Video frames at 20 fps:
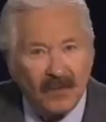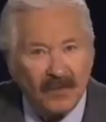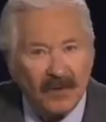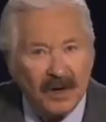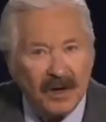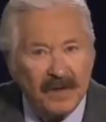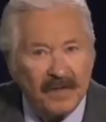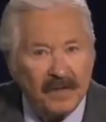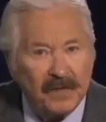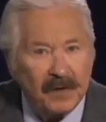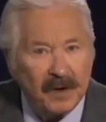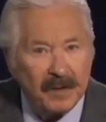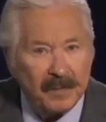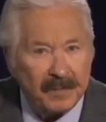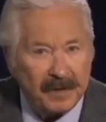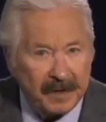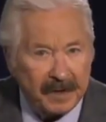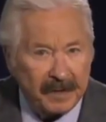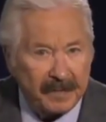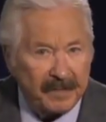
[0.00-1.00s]
run from
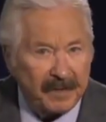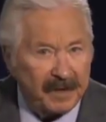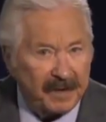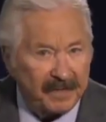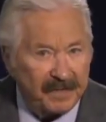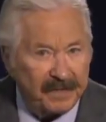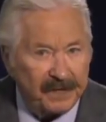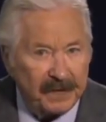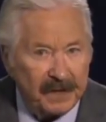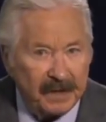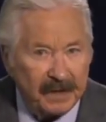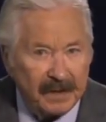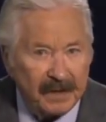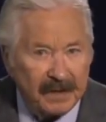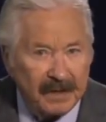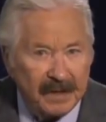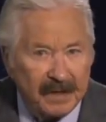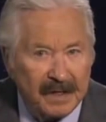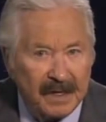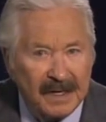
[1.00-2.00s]
him in fear.